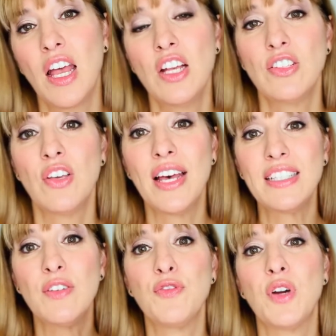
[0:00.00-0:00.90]
So
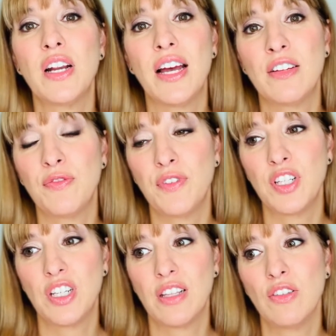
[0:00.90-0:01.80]
that's if you're an
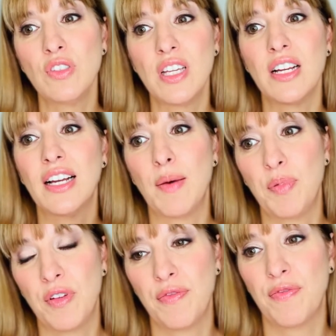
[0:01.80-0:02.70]
officiant. Those are a
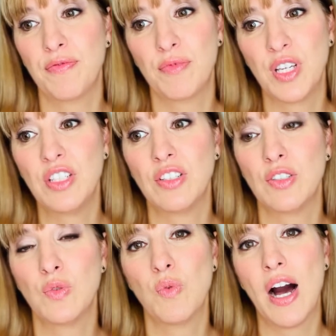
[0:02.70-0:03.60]
couple of
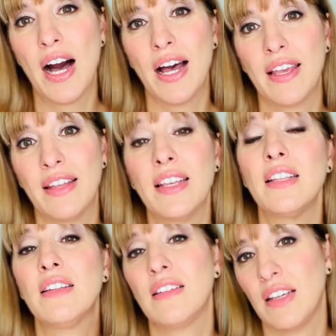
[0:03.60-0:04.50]
reasons why. And
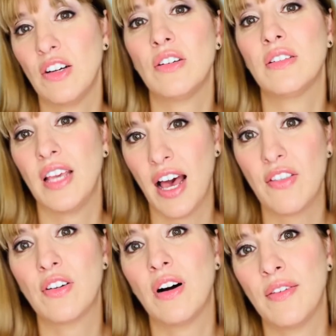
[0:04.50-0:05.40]
then the
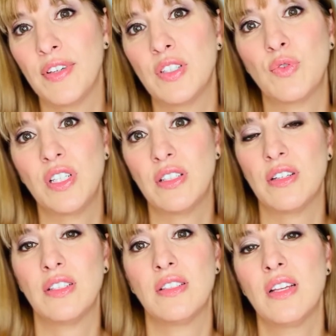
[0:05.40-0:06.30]
other obvious reason
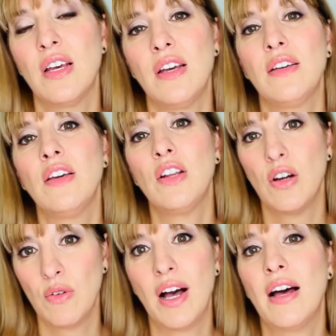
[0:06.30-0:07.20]
is,
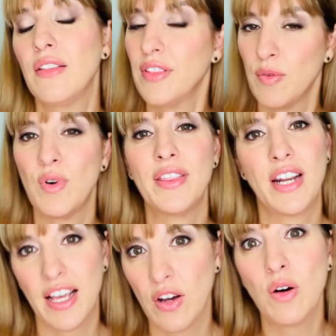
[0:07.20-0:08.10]
the one that
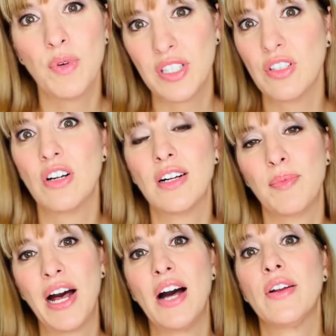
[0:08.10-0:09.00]
I always talk
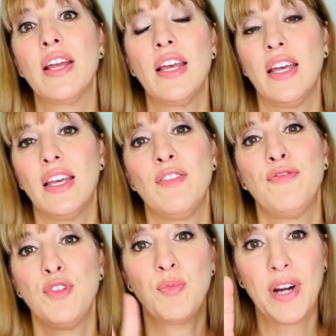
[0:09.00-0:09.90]
about.
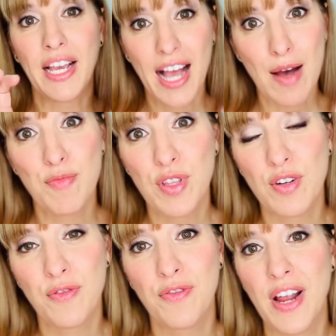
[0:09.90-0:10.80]
If you break up with
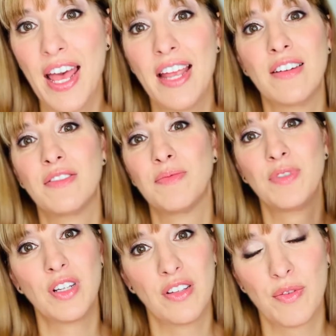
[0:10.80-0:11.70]
your friend, or,
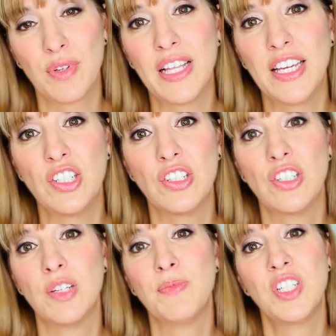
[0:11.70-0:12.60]
the
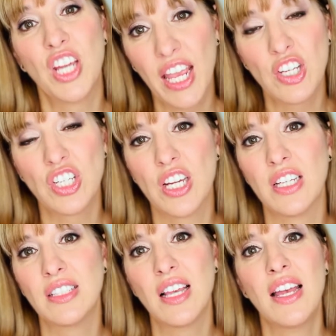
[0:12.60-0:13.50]
relationship
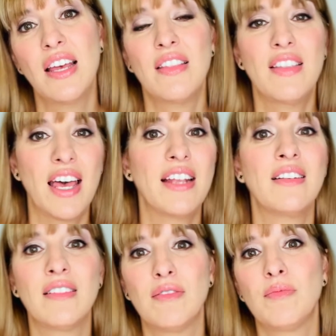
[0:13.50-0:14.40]
changes,
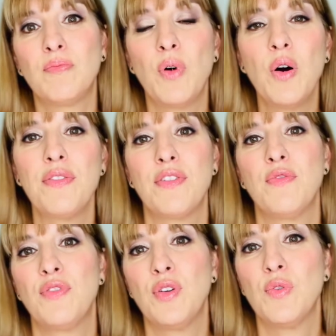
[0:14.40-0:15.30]
then both
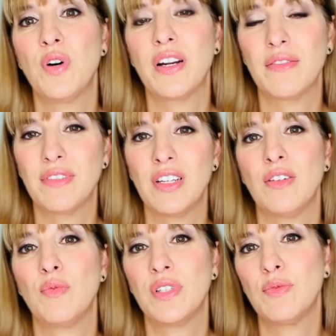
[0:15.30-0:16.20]
of you are,
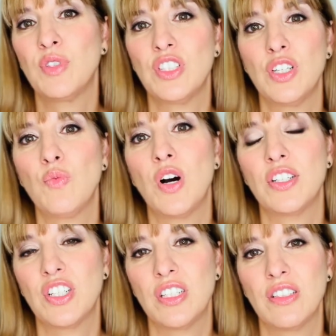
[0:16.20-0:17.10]
when she
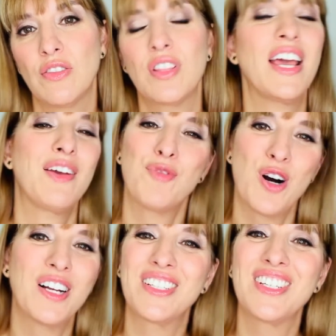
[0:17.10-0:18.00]
watches or they
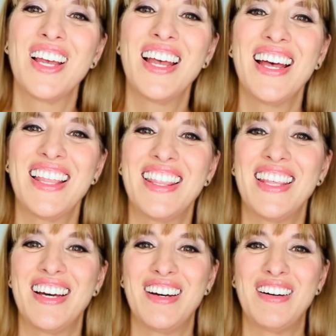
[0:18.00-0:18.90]
watch
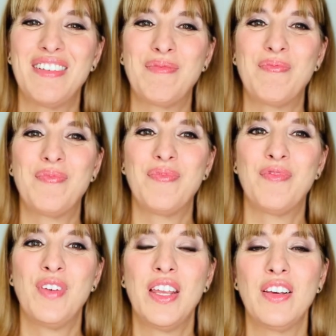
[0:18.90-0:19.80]
the
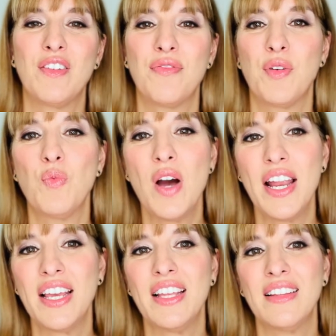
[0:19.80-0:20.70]
video of the
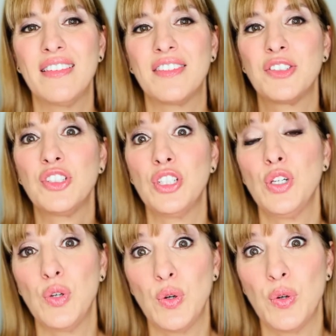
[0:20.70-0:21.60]
wedding, there's
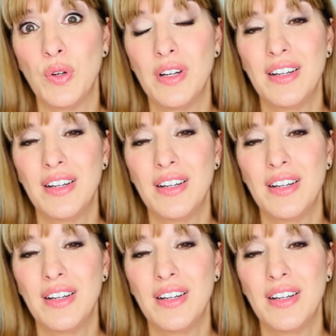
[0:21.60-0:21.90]
you,